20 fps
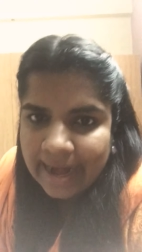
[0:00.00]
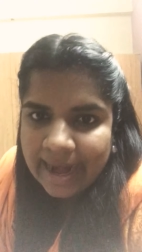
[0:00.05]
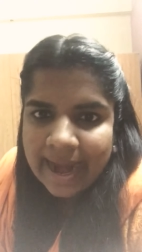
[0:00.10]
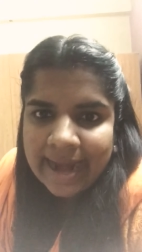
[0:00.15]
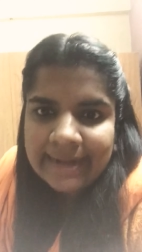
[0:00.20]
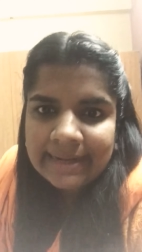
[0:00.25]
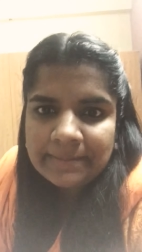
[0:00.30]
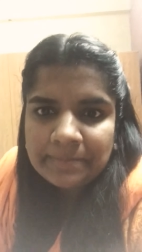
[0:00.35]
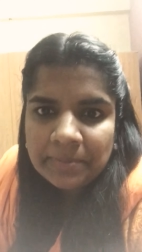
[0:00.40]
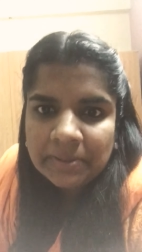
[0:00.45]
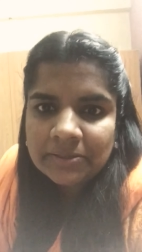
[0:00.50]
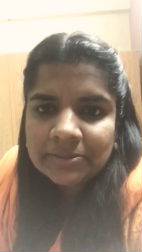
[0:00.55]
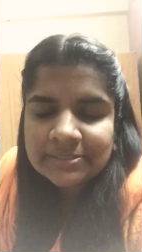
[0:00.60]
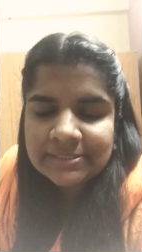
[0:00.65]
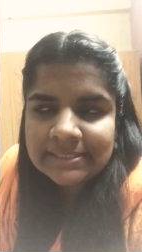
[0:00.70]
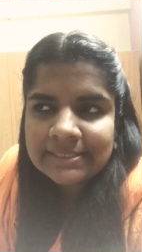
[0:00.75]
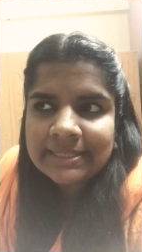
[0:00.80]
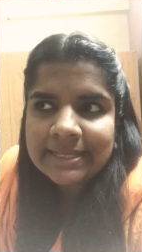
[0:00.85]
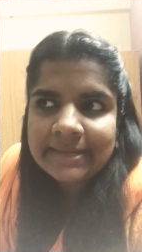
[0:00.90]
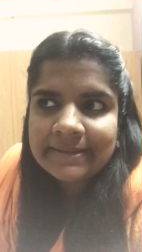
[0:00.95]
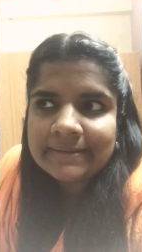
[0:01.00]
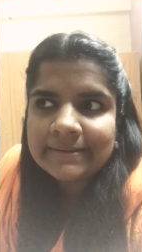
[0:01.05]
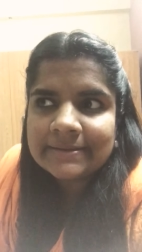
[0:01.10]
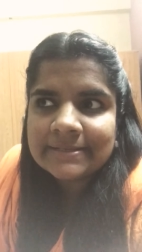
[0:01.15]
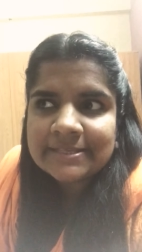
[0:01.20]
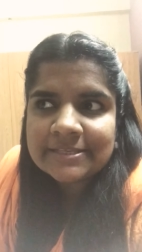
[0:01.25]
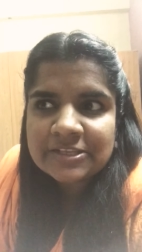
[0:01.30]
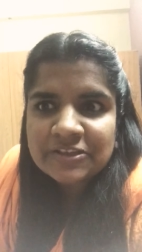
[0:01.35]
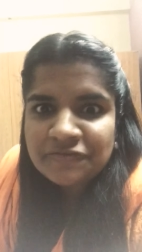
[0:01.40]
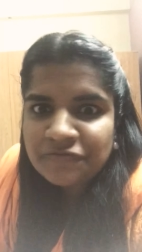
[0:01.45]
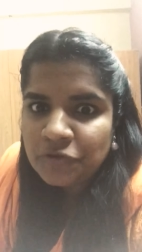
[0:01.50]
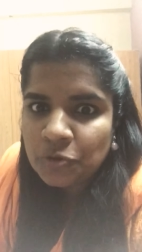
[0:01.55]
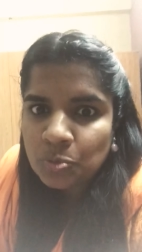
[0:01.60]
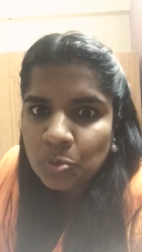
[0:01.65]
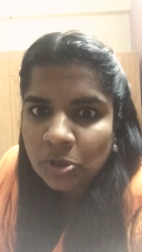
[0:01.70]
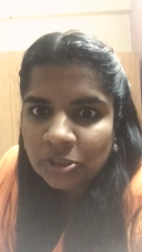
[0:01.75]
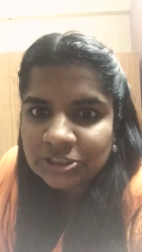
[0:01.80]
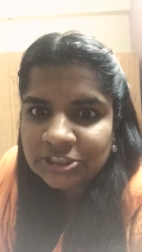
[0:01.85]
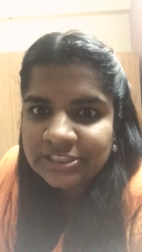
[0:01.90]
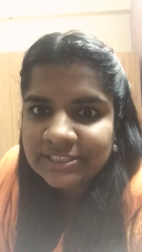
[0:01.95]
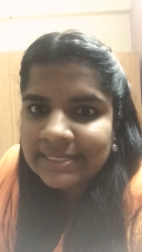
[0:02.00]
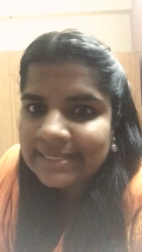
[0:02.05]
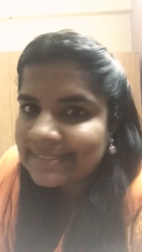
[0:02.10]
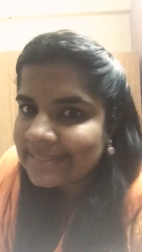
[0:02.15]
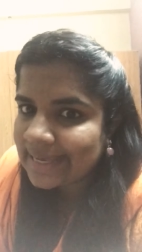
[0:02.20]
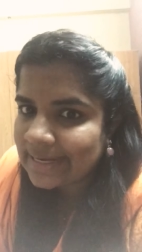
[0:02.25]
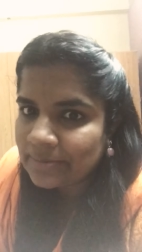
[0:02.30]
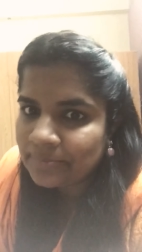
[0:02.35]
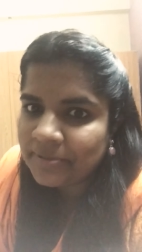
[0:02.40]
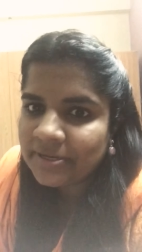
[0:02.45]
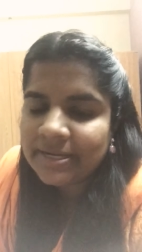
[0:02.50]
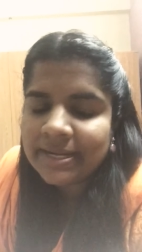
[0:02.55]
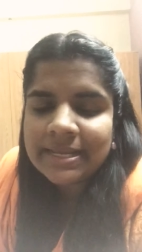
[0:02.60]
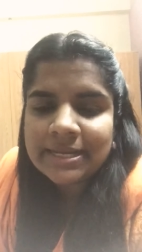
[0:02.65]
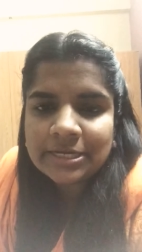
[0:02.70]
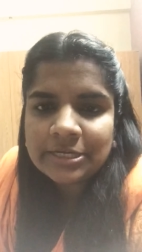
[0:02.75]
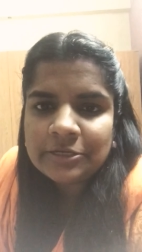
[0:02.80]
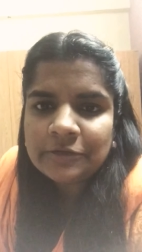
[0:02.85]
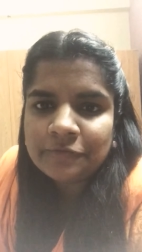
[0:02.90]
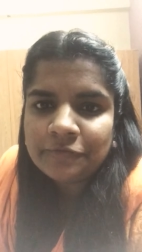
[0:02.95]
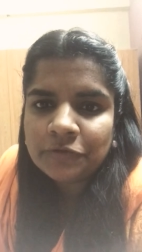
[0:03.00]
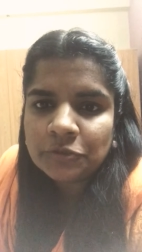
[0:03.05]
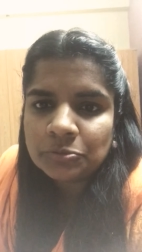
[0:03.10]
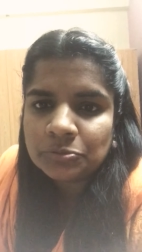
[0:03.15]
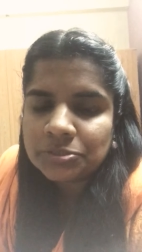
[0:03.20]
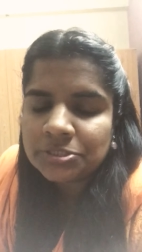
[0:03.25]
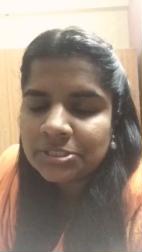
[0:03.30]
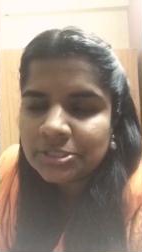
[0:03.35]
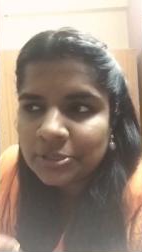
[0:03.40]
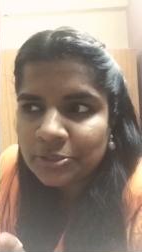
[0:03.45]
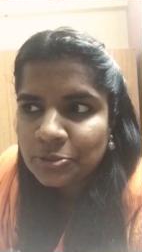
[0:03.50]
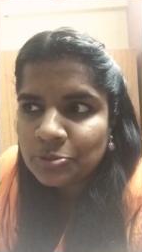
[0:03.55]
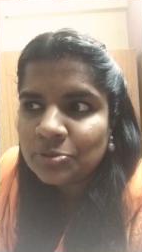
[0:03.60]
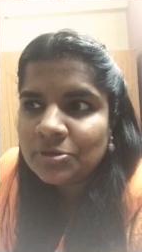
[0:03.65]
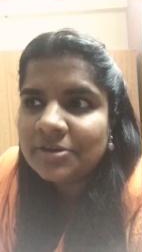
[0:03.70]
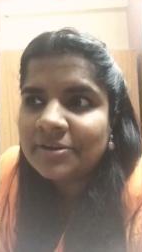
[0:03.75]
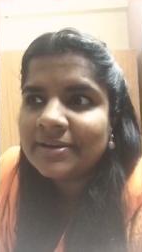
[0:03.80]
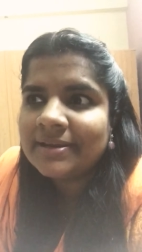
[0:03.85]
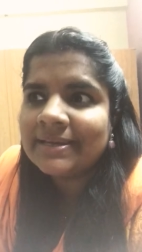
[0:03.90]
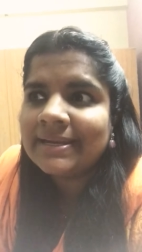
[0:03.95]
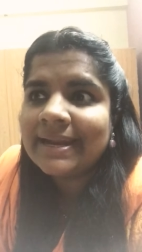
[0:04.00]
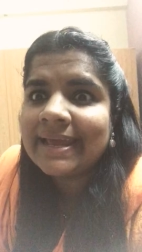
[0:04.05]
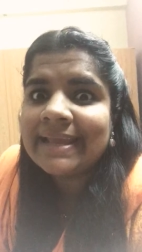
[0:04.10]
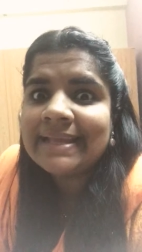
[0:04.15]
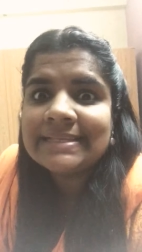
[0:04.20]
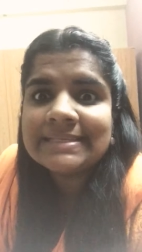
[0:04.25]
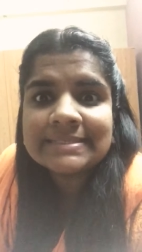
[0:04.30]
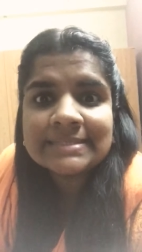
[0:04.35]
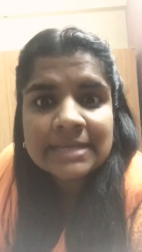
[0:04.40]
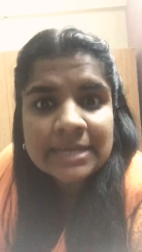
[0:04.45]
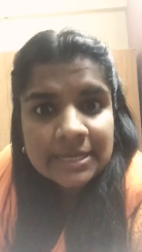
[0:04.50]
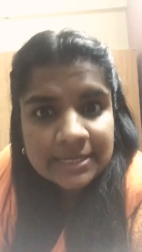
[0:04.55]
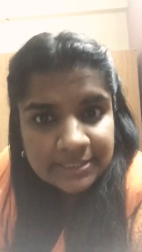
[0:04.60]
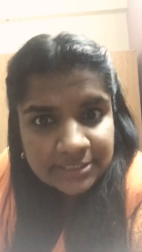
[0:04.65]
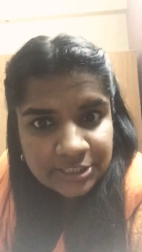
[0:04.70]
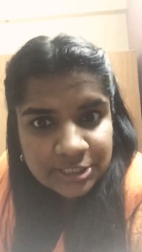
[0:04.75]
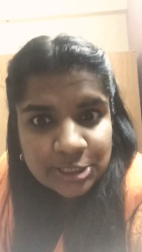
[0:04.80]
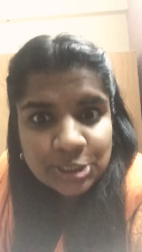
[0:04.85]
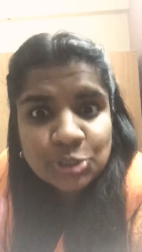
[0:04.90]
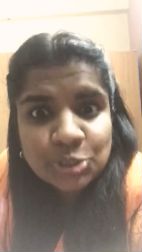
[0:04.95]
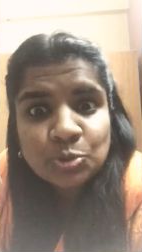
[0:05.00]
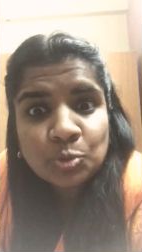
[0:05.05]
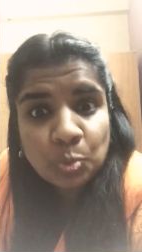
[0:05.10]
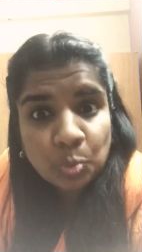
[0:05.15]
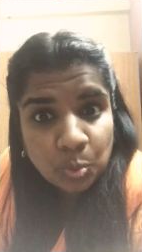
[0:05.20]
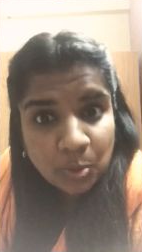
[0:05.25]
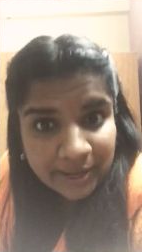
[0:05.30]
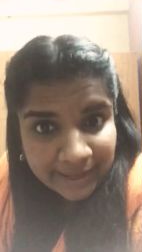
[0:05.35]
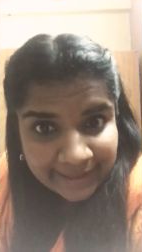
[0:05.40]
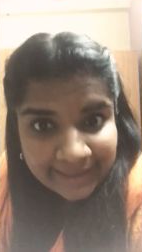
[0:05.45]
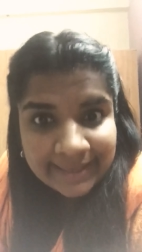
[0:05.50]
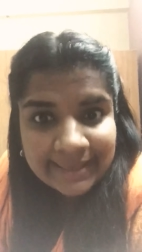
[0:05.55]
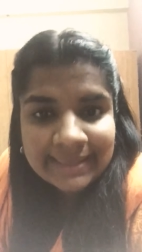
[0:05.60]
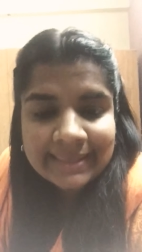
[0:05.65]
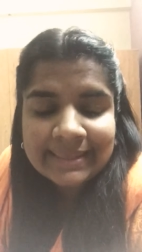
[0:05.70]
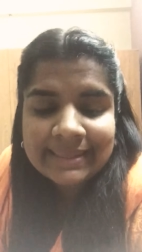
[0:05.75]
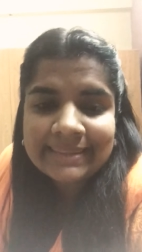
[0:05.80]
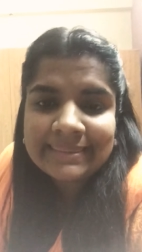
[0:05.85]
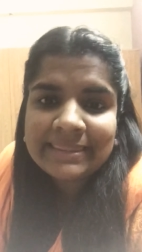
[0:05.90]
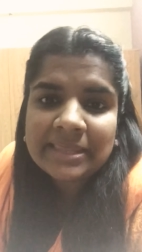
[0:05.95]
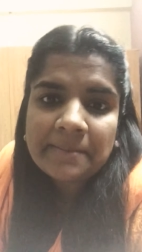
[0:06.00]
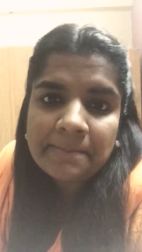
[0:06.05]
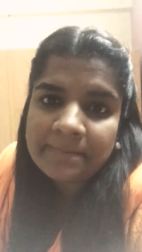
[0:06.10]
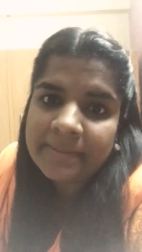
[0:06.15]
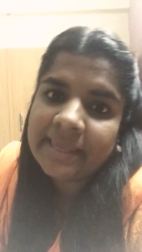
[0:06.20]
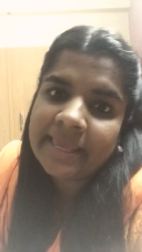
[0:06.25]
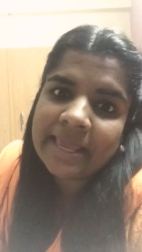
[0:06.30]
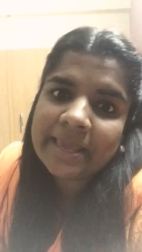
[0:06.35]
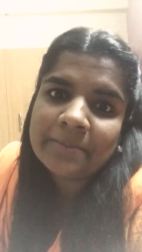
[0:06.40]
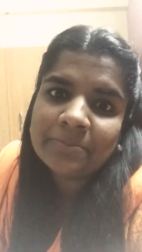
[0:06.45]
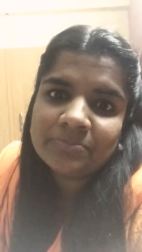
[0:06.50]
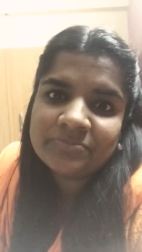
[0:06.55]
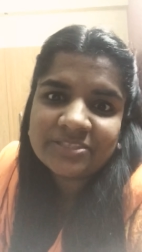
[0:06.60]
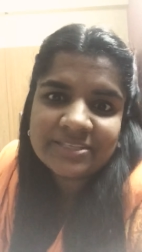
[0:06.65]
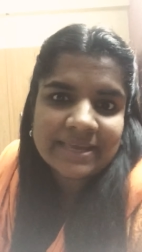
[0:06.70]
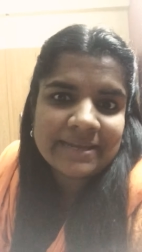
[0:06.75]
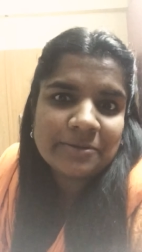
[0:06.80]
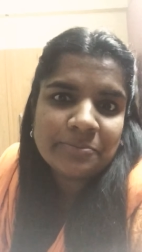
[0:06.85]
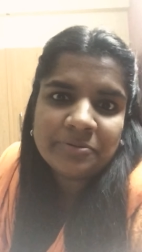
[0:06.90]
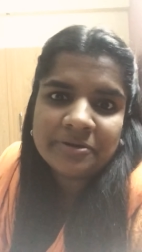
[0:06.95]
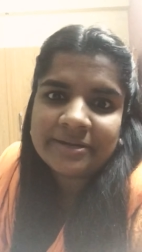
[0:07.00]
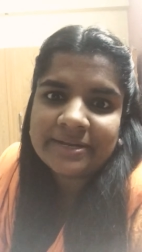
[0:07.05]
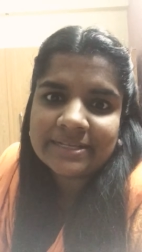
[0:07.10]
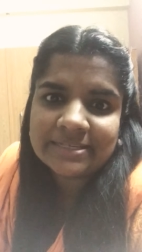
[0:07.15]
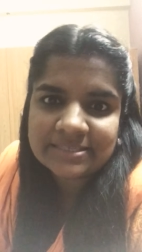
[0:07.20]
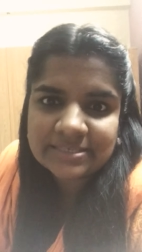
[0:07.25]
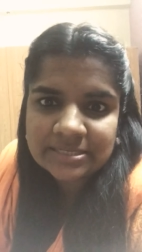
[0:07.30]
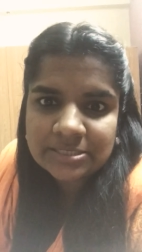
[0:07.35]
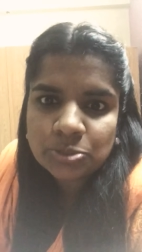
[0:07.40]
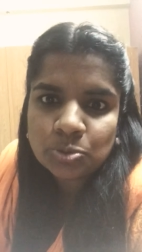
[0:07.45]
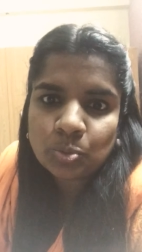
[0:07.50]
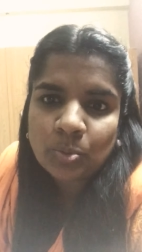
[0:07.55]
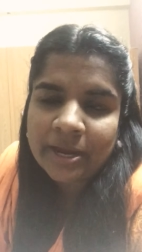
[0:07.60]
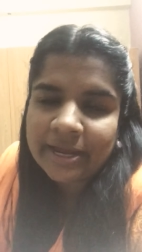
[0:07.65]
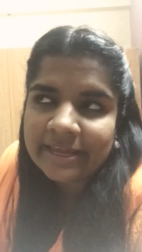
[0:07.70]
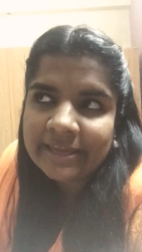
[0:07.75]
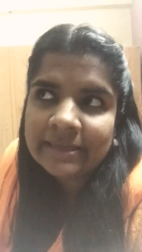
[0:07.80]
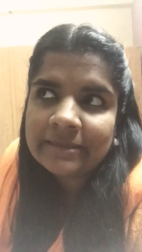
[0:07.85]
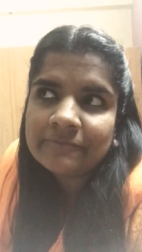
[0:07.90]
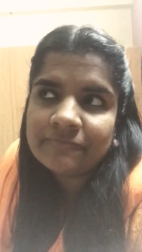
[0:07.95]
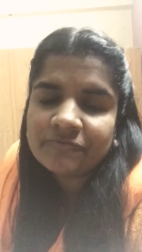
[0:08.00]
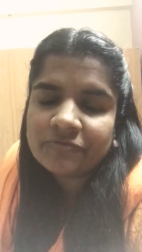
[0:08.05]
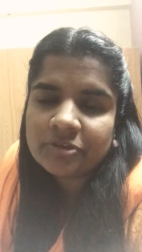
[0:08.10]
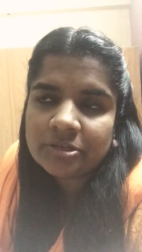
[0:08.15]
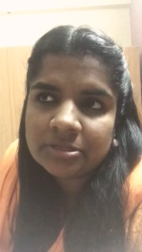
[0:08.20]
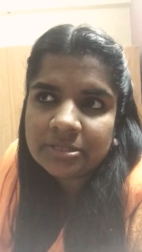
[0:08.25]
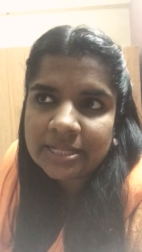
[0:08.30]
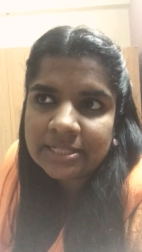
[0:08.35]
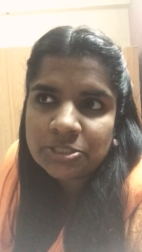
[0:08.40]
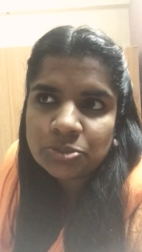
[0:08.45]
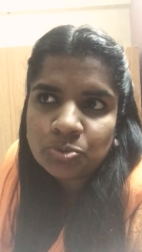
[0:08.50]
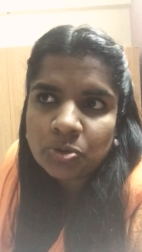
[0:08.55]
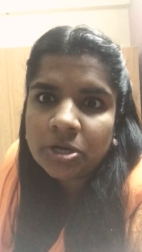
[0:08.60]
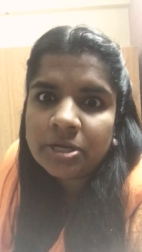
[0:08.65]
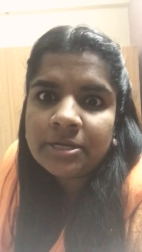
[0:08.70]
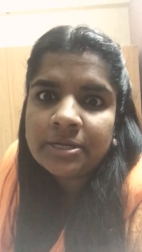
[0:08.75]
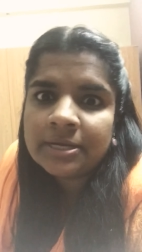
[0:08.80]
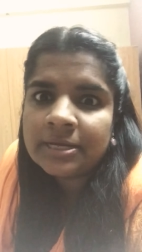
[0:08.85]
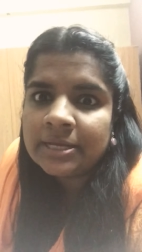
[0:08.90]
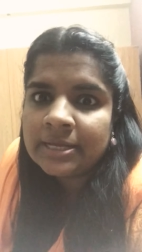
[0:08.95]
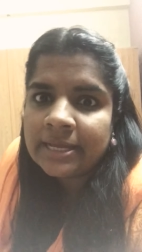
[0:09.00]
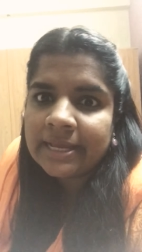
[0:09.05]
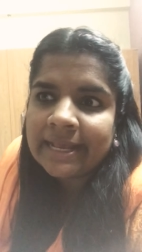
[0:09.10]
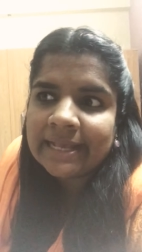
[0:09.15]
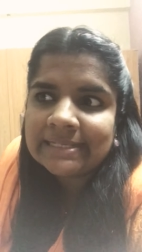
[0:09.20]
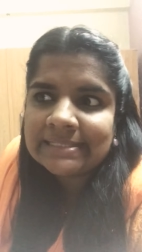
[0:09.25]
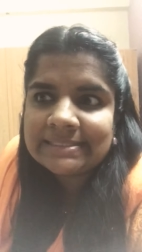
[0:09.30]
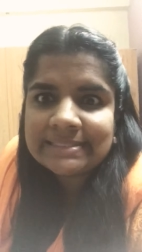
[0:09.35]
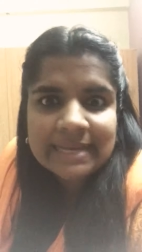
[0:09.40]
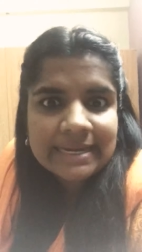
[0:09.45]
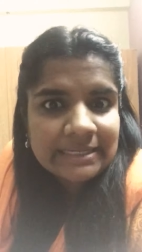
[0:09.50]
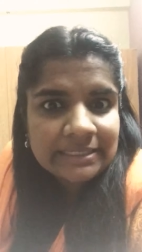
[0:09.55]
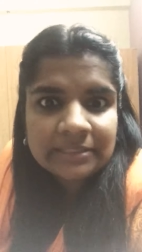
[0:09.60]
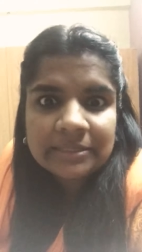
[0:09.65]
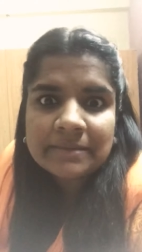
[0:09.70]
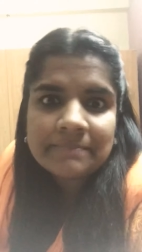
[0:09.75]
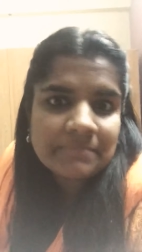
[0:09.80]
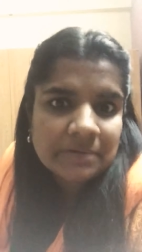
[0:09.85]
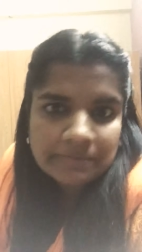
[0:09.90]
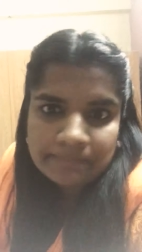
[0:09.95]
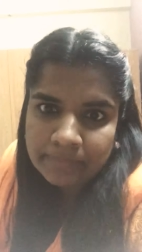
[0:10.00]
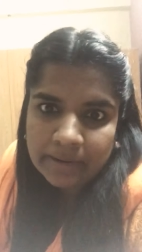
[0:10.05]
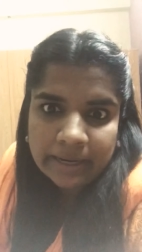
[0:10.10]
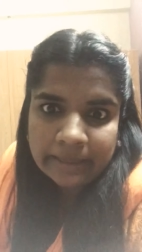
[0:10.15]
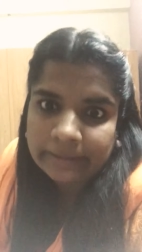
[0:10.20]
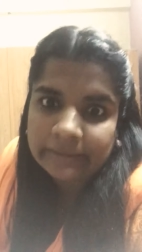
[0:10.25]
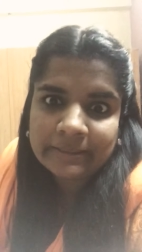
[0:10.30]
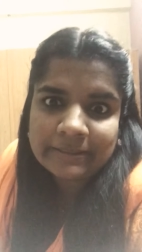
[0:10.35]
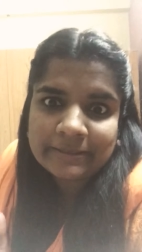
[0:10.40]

And because the thing is, if you watch the celebrity interviews, you'll realize just why they became celebrities, just why, that's what has set them apart.